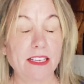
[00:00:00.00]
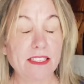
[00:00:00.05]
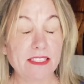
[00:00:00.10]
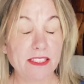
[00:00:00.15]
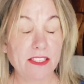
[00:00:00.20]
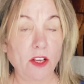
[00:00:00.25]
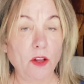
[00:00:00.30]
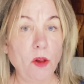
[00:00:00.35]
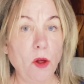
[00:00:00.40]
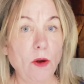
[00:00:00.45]

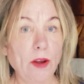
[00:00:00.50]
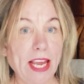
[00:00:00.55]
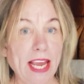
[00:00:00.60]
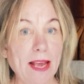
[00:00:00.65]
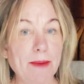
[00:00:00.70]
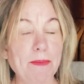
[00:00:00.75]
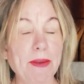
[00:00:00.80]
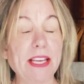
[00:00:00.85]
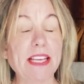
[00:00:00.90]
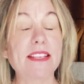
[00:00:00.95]
Solo
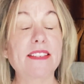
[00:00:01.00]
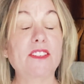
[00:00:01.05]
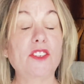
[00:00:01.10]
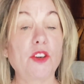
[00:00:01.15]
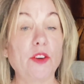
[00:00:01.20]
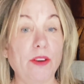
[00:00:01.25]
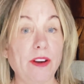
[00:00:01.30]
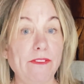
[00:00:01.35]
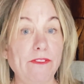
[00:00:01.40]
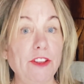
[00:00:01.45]
camping is
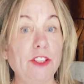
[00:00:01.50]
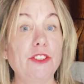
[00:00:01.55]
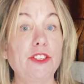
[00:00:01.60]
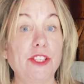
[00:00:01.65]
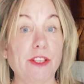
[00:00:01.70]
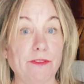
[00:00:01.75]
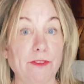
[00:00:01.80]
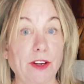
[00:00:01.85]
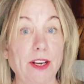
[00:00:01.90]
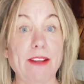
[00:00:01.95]
going to feel
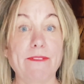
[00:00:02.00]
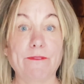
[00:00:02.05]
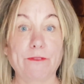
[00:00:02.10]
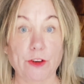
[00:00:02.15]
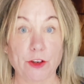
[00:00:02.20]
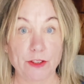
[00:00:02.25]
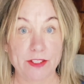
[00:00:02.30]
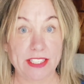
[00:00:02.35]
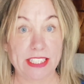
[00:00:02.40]
different at first,